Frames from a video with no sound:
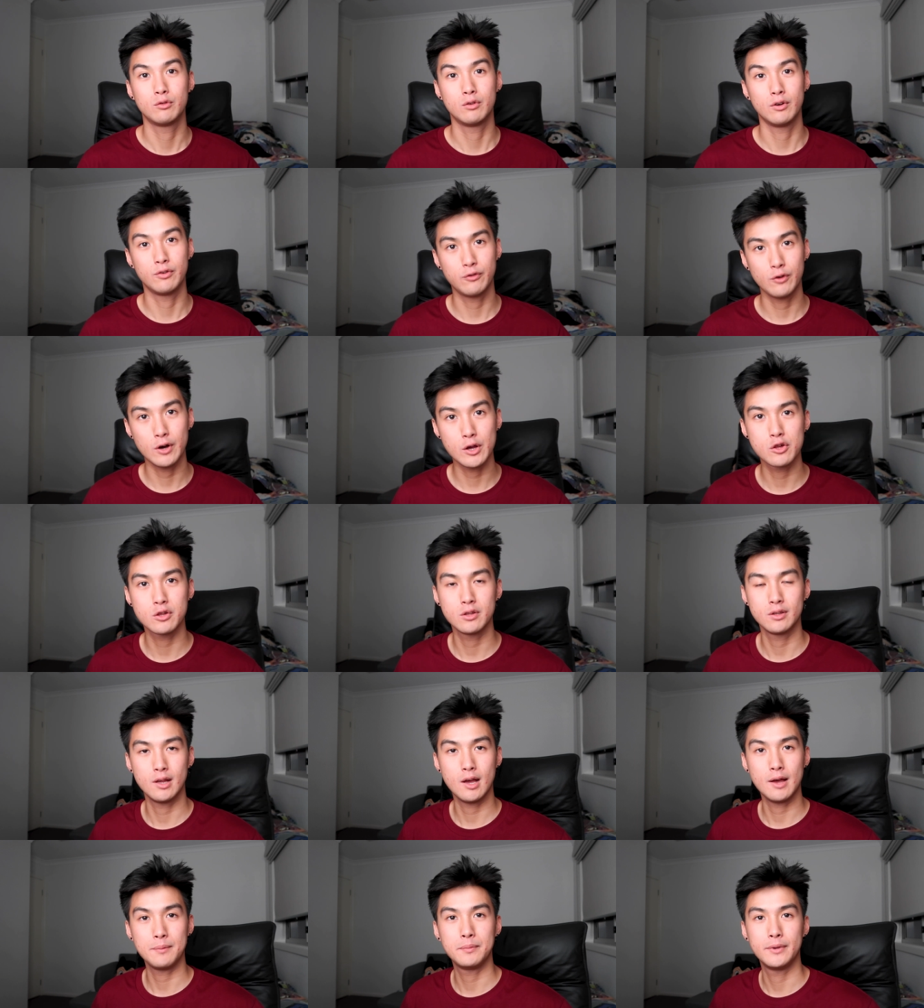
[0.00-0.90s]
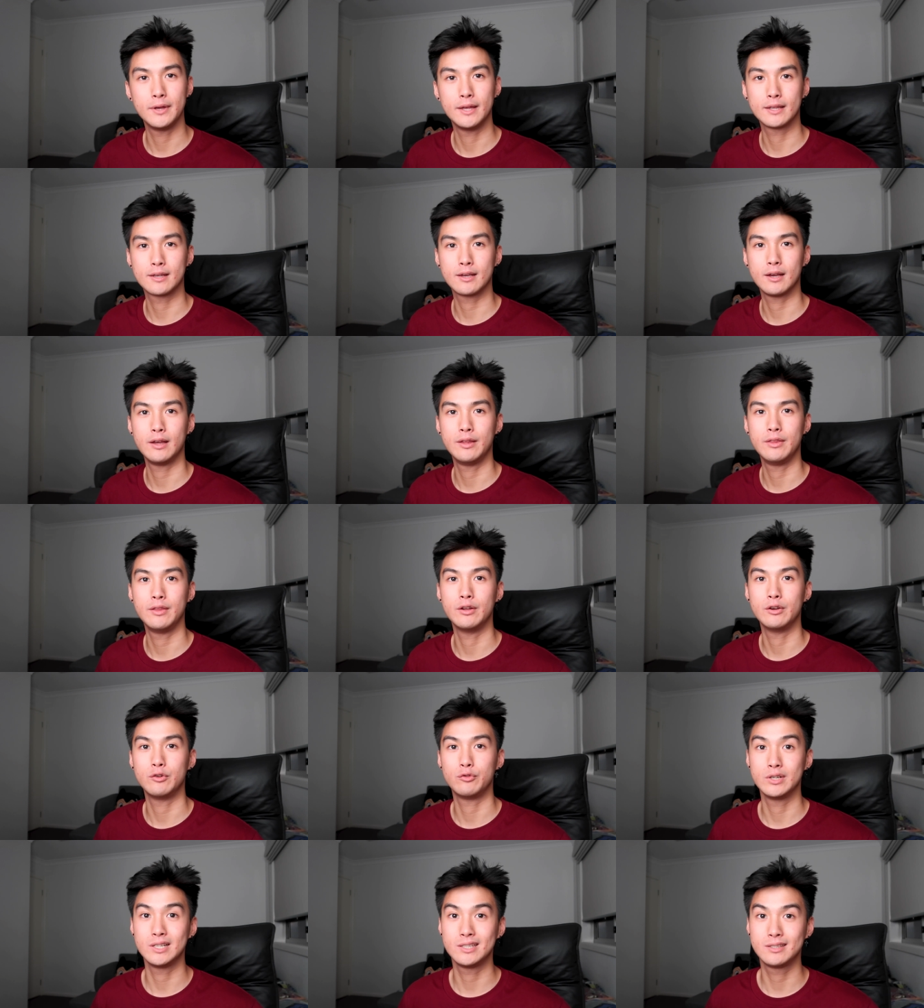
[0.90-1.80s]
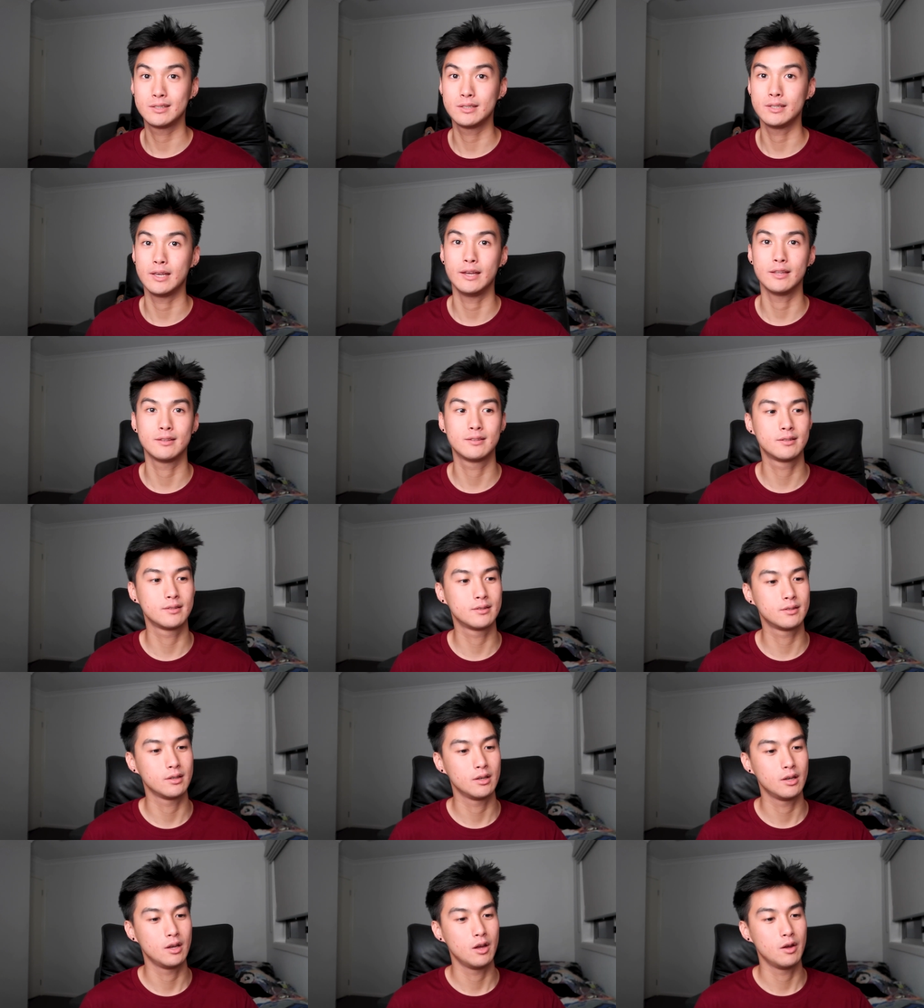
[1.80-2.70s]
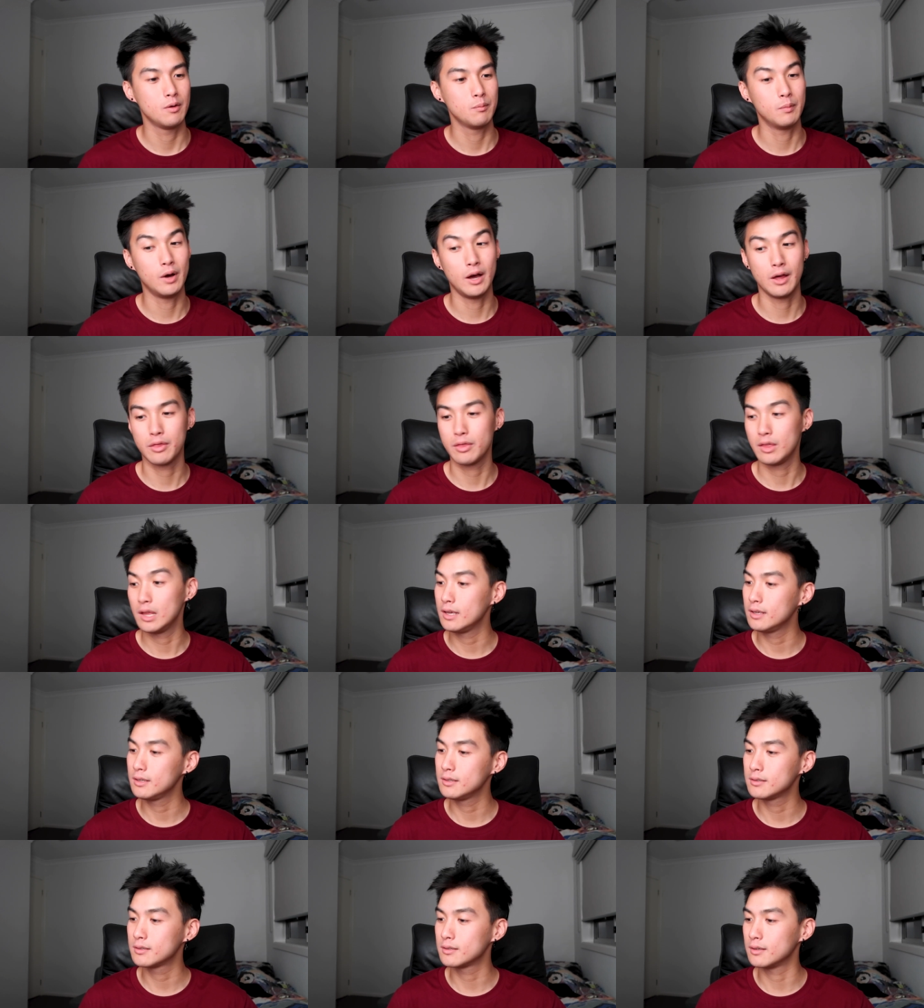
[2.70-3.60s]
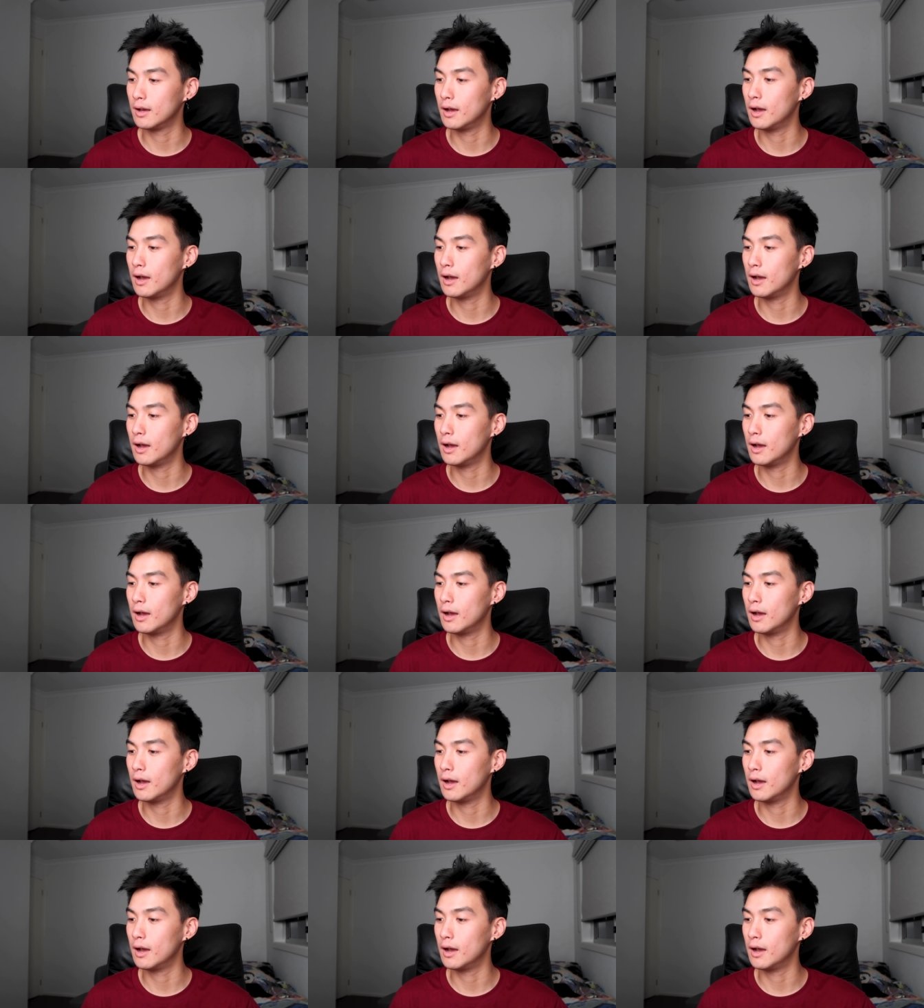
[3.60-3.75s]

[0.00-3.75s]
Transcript: refreshen up and kind of reset my things.